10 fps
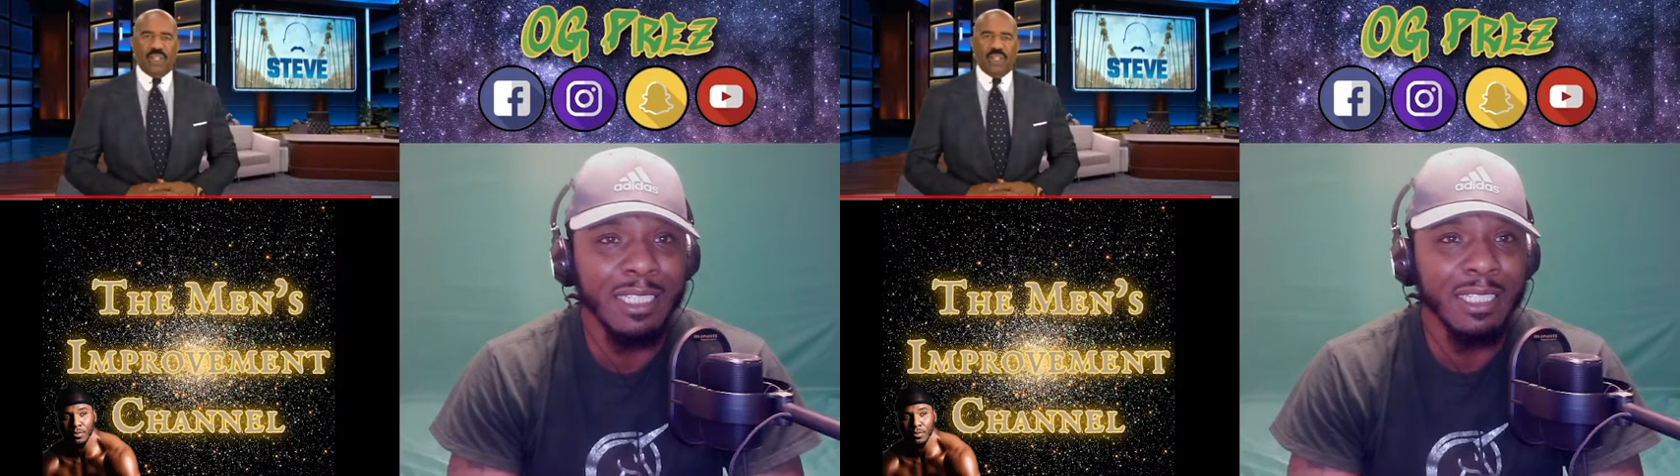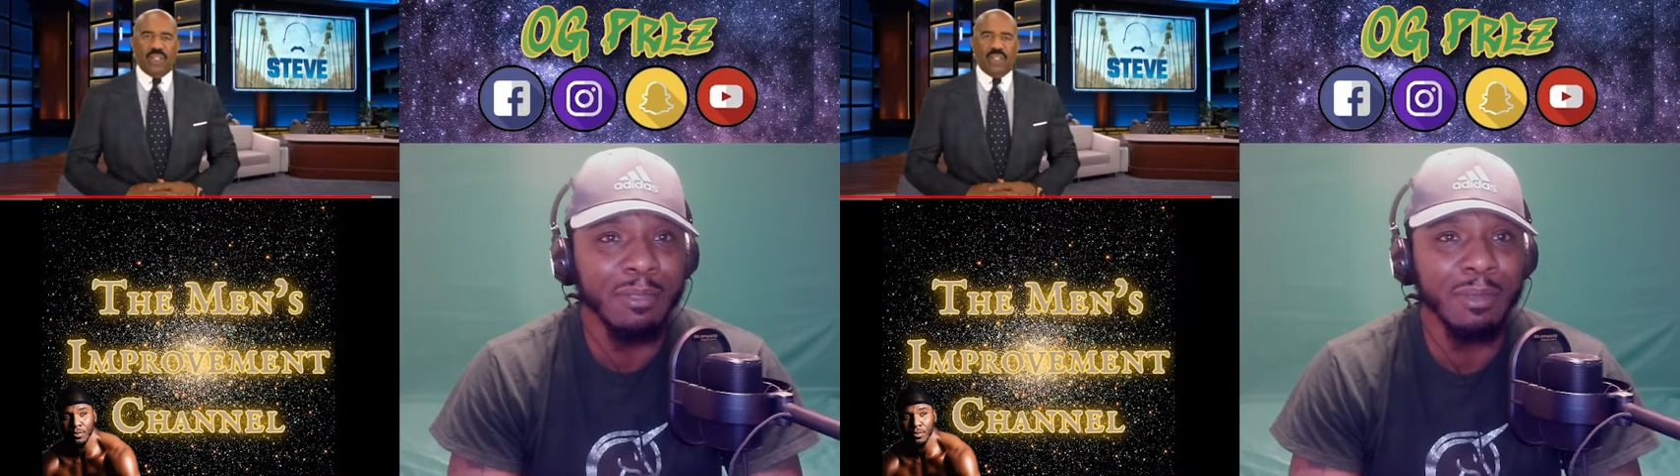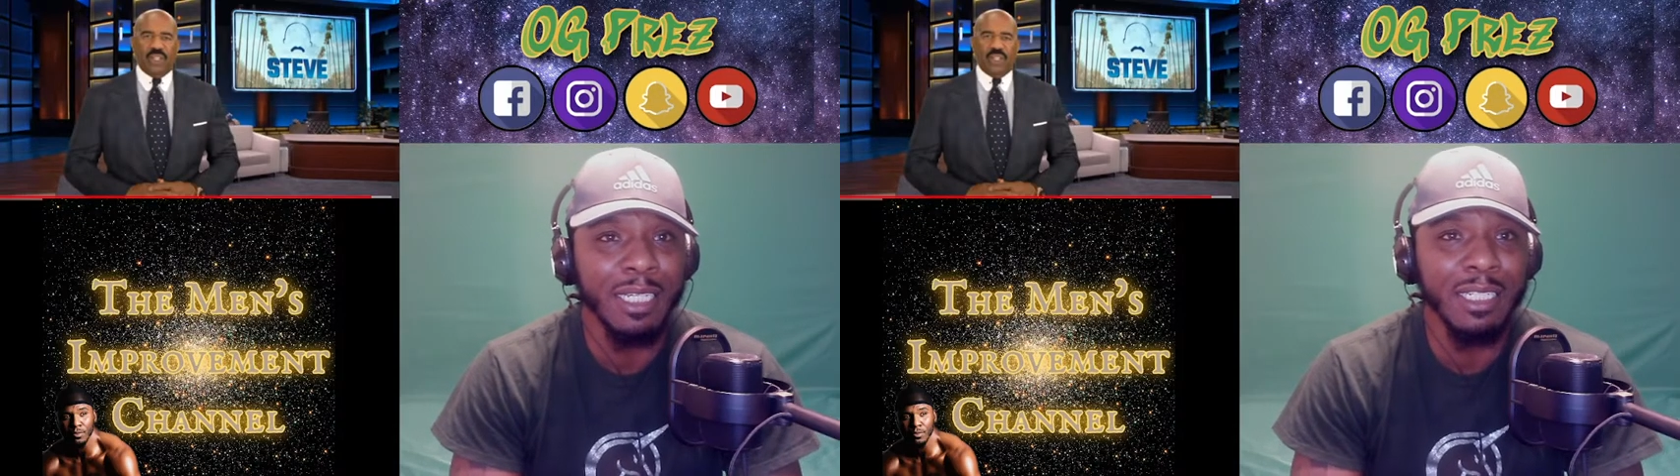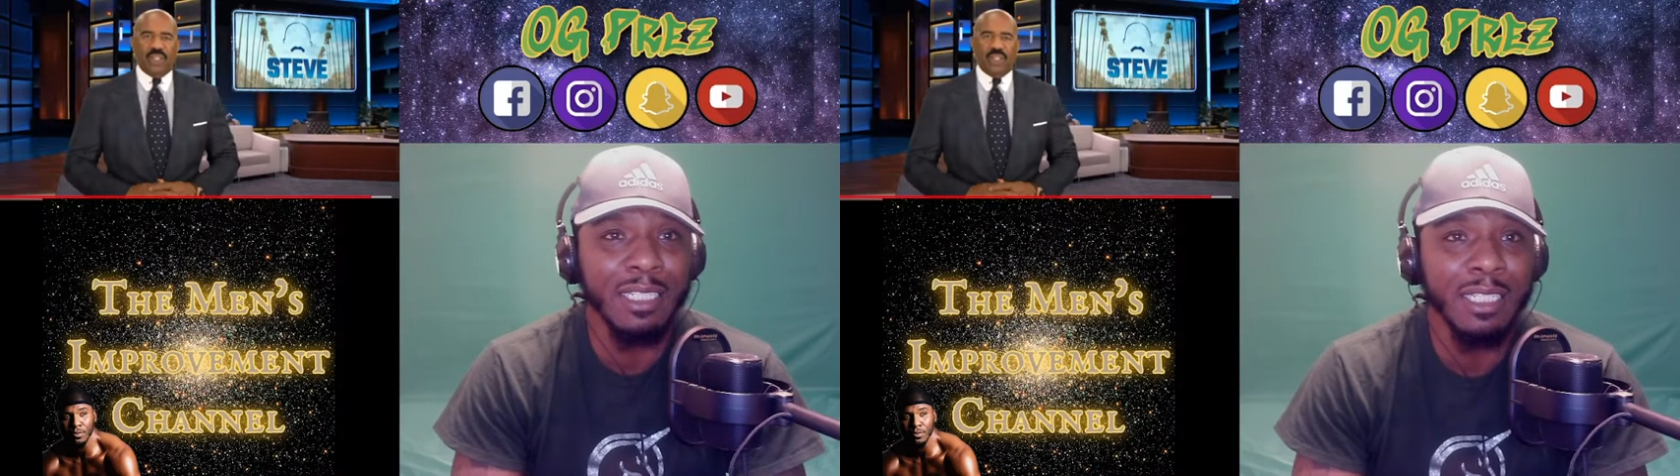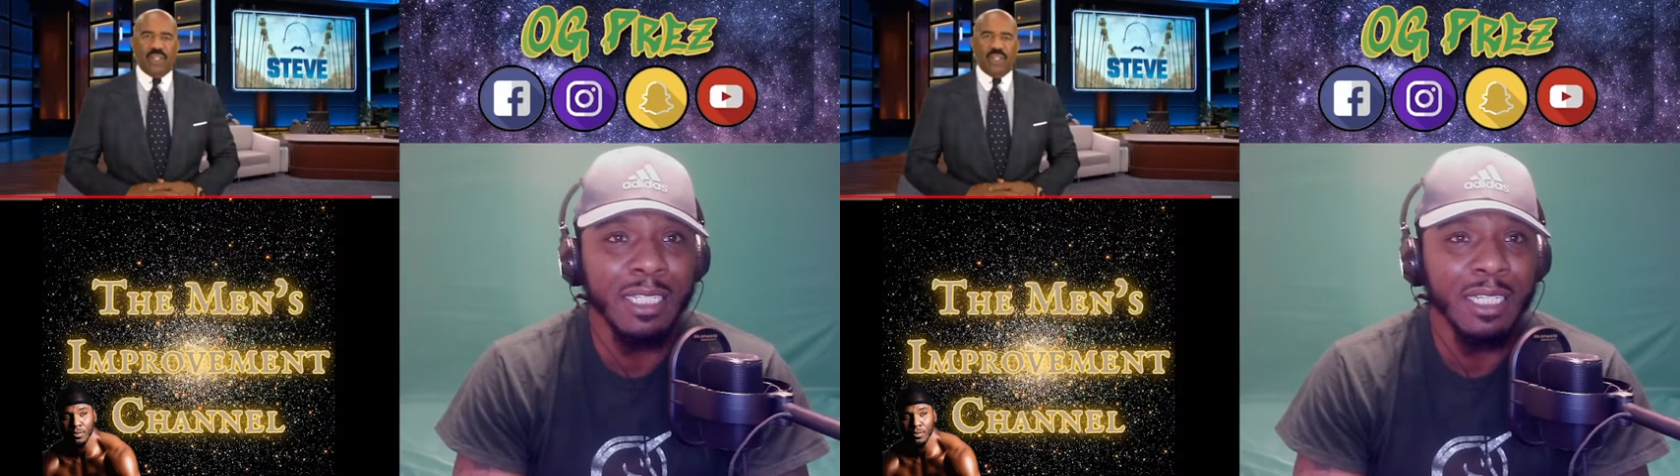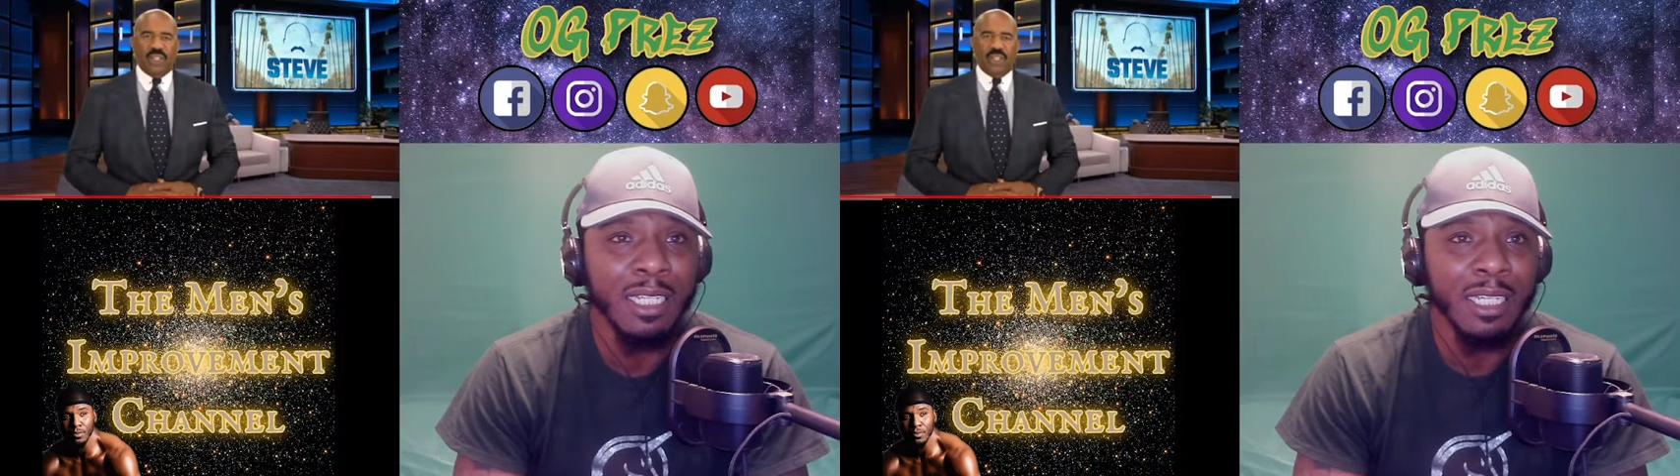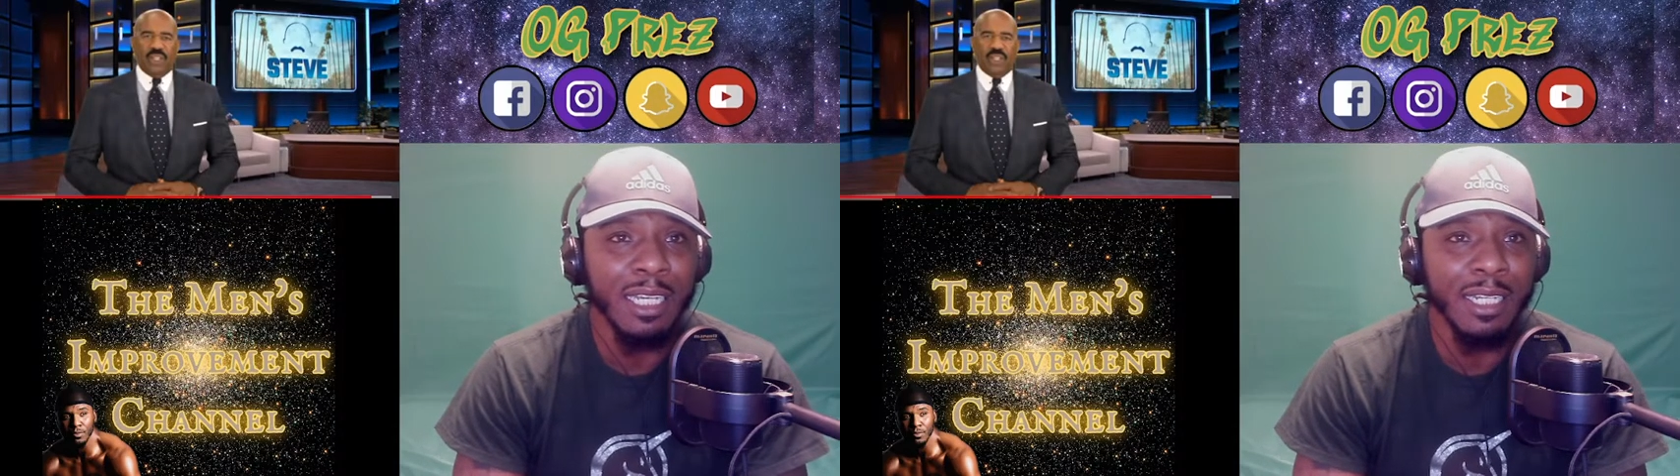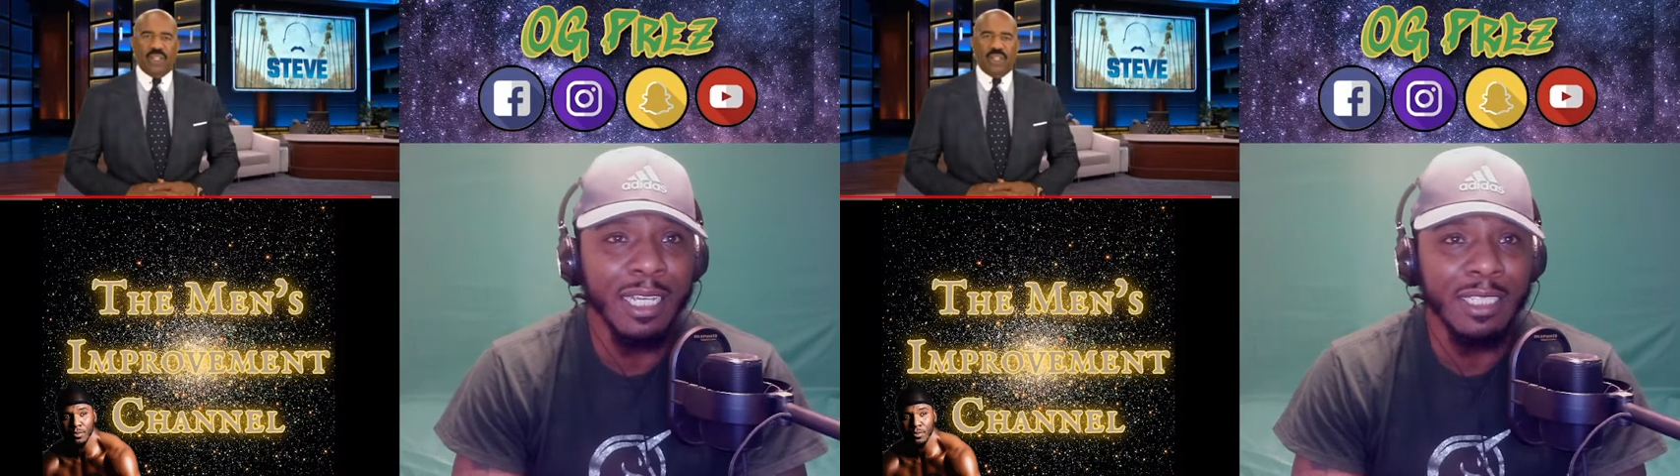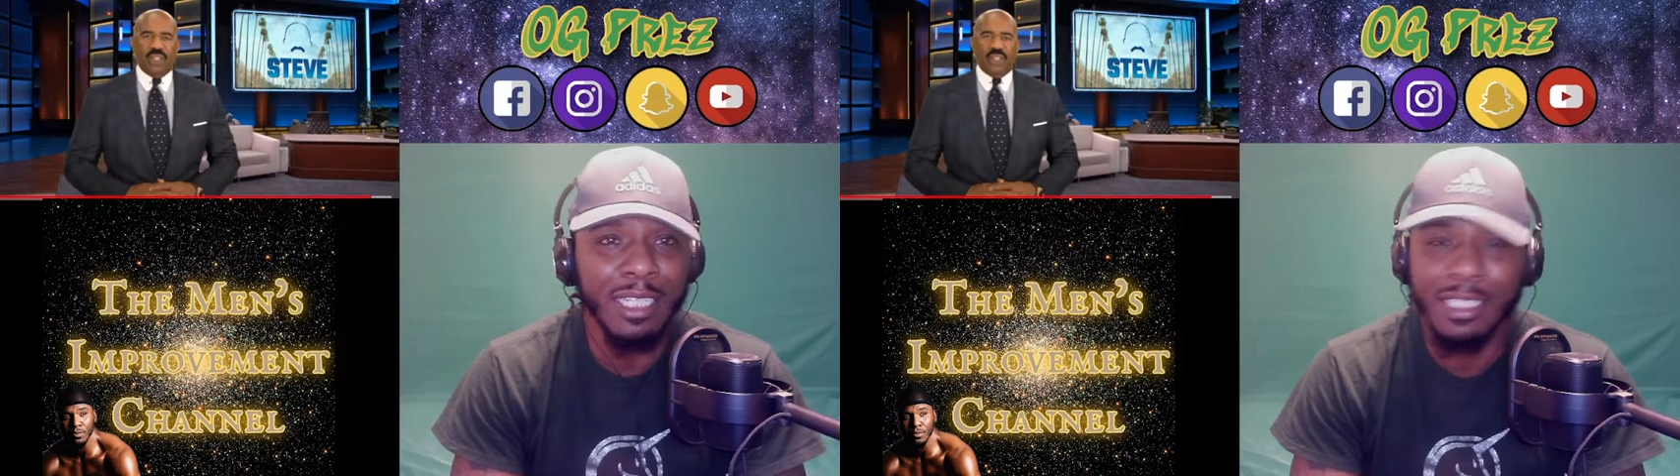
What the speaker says: to meet a nice lady?